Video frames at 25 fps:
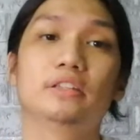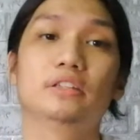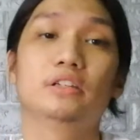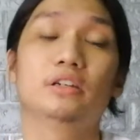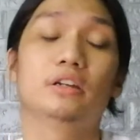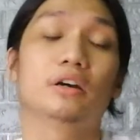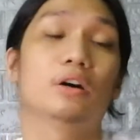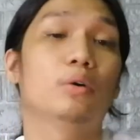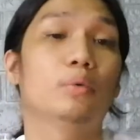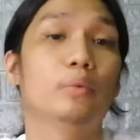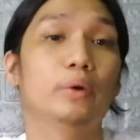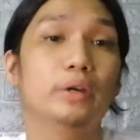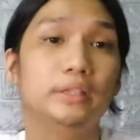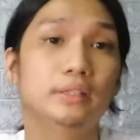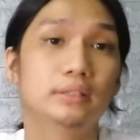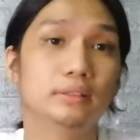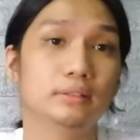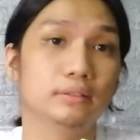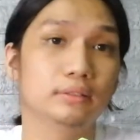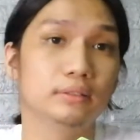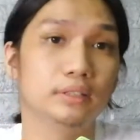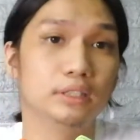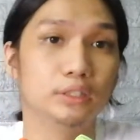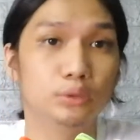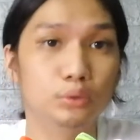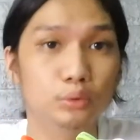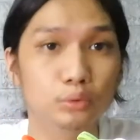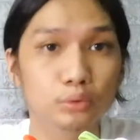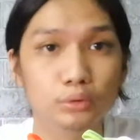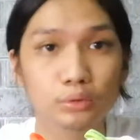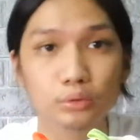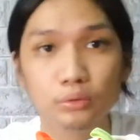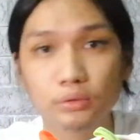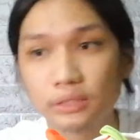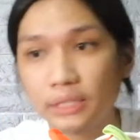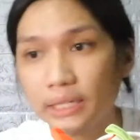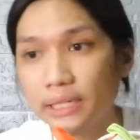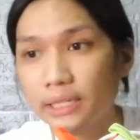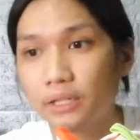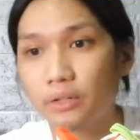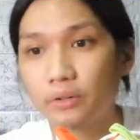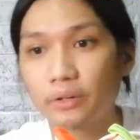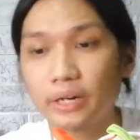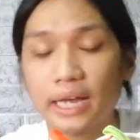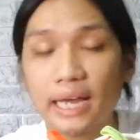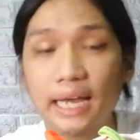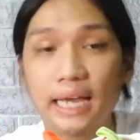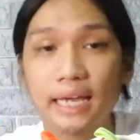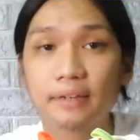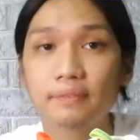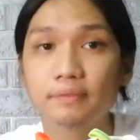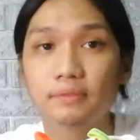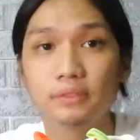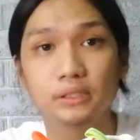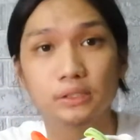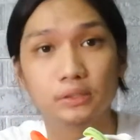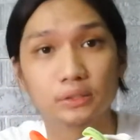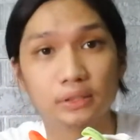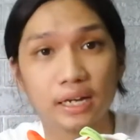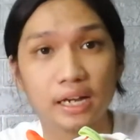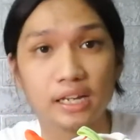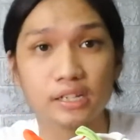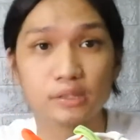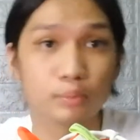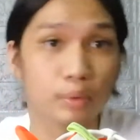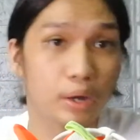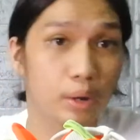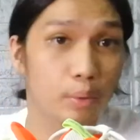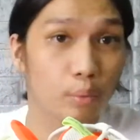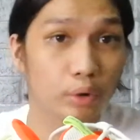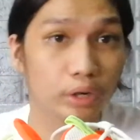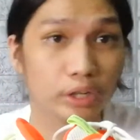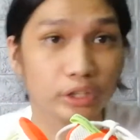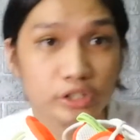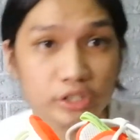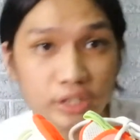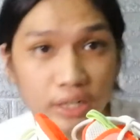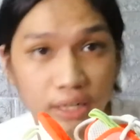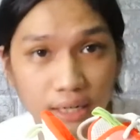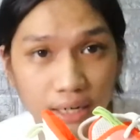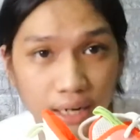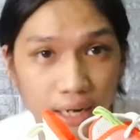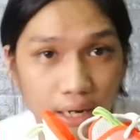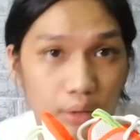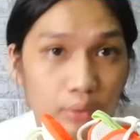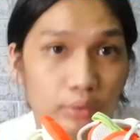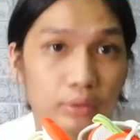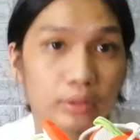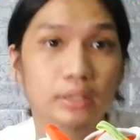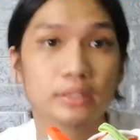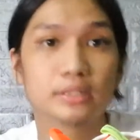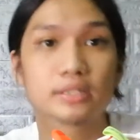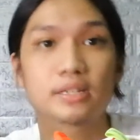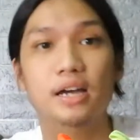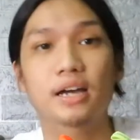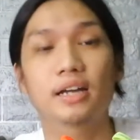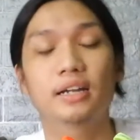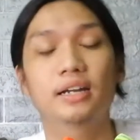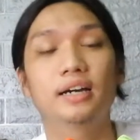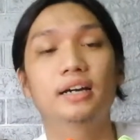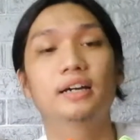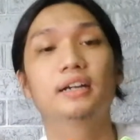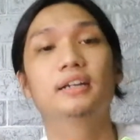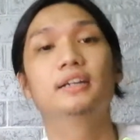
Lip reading: the 2/2 sale arrives, you guys might want to check out Lazada.